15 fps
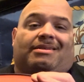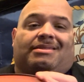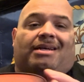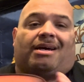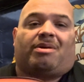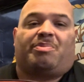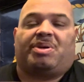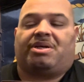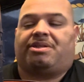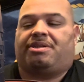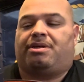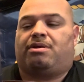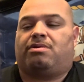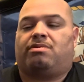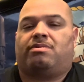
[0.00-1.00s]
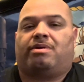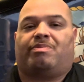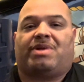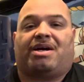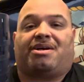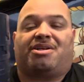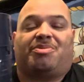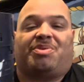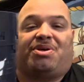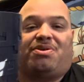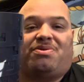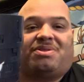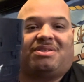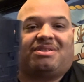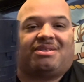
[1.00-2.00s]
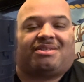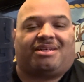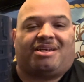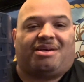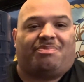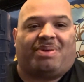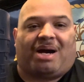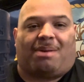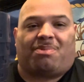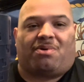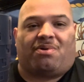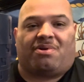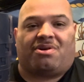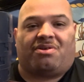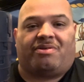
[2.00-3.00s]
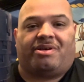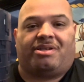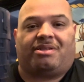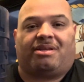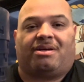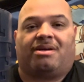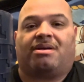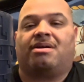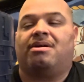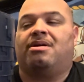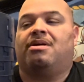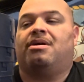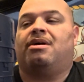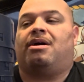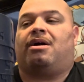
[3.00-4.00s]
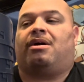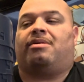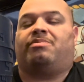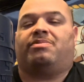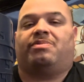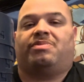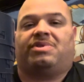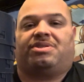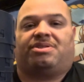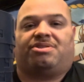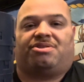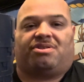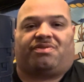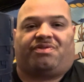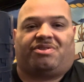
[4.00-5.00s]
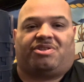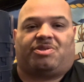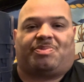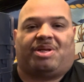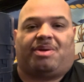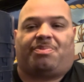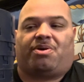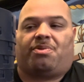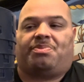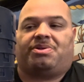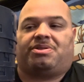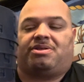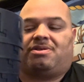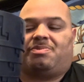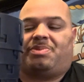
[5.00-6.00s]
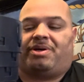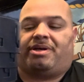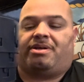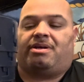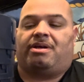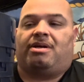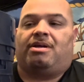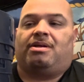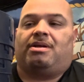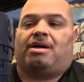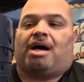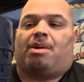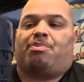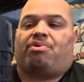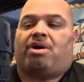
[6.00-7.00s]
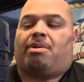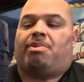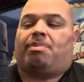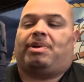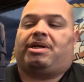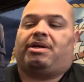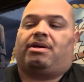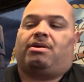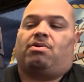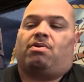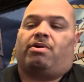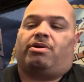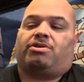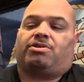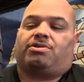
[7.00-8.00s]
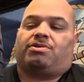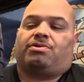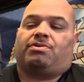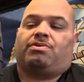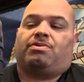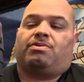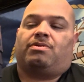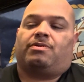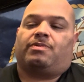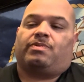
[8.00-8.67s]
it's not a big deal. I'm not gonna be using this to eat popcorn or anything. This is just for display purposes, but I'm probably going to, let's